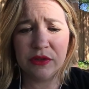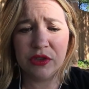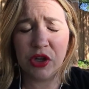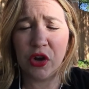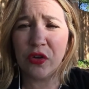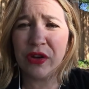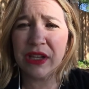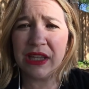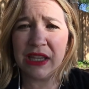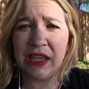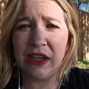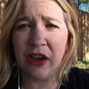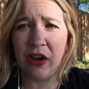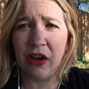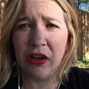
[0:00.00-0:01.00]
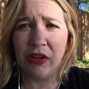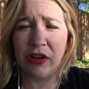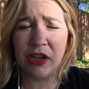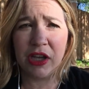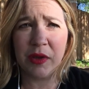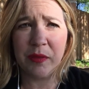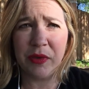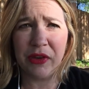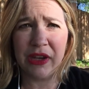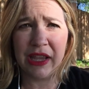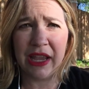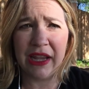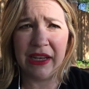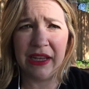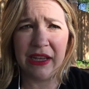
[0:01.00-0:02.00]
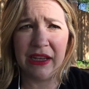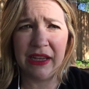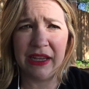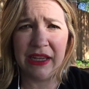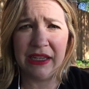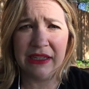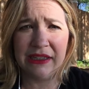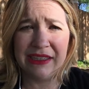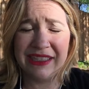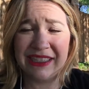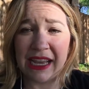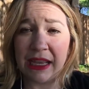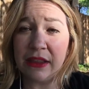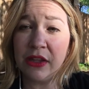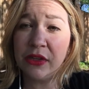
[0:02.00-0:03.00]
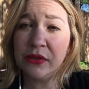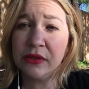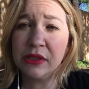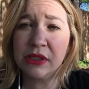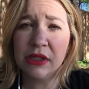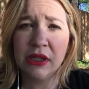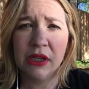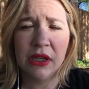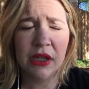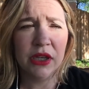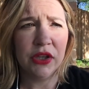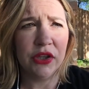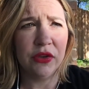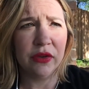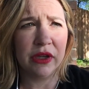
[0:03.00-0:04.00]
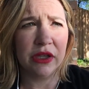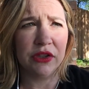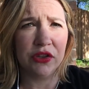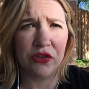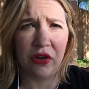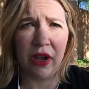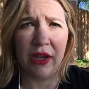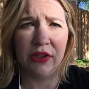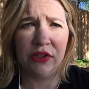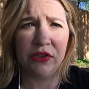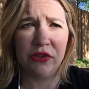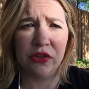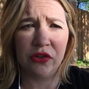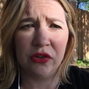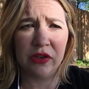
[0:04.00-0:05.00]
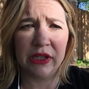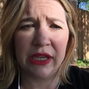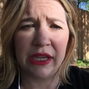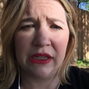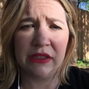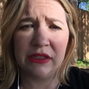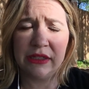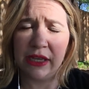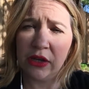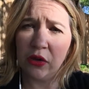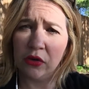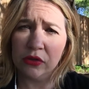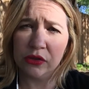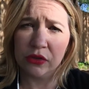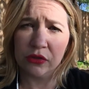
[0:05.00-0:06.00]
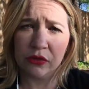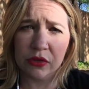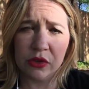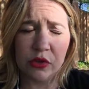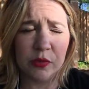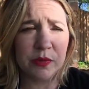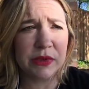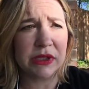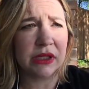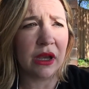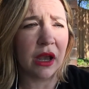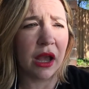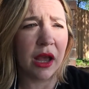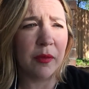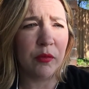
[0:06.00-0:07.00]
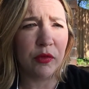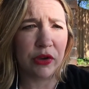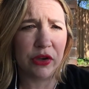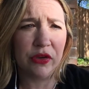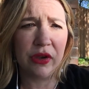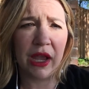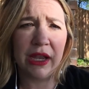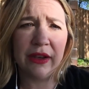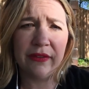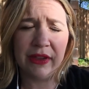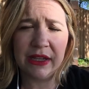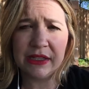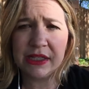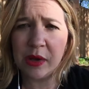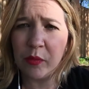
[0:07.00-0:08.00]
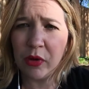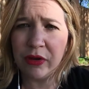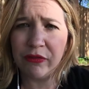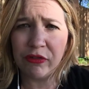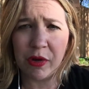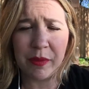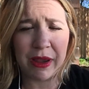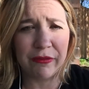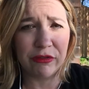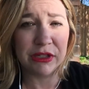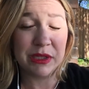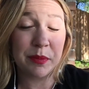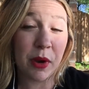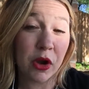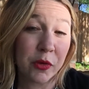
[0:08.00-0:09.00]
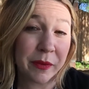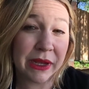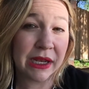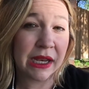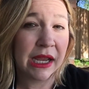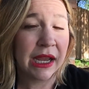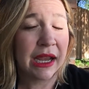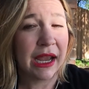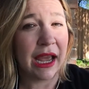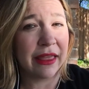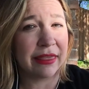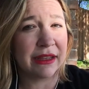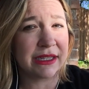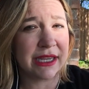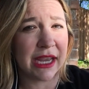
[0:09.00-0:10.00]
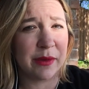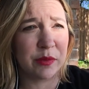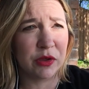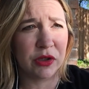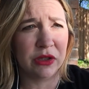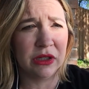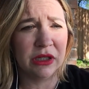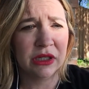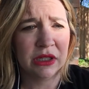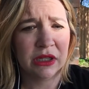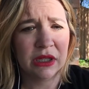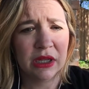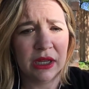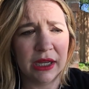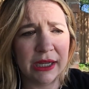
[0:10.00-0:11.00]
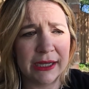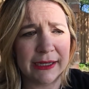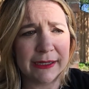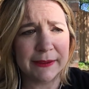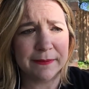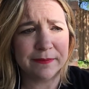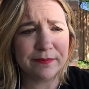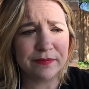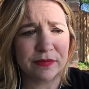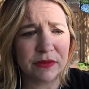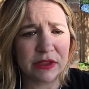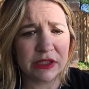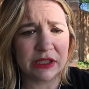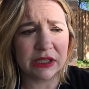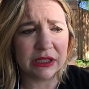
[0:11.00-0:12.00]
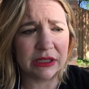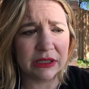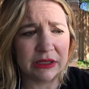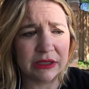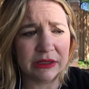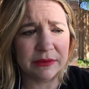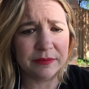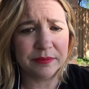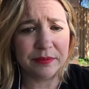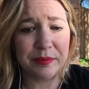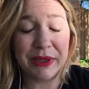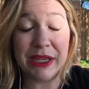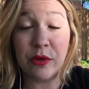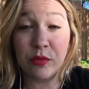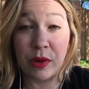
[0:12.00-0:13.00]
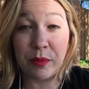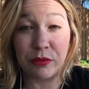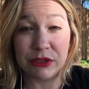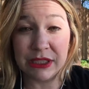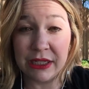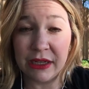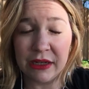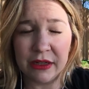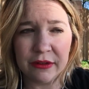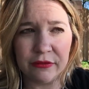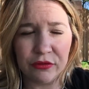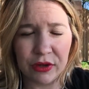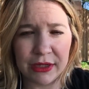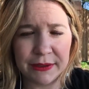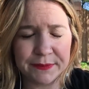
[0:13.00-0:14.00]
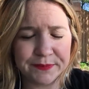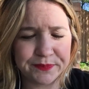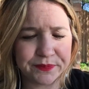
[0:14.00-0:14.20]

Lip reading: currently are communicating in silos, you can try to create stakeholder groups where you kind of get someone from every department at the table to be a representative, right?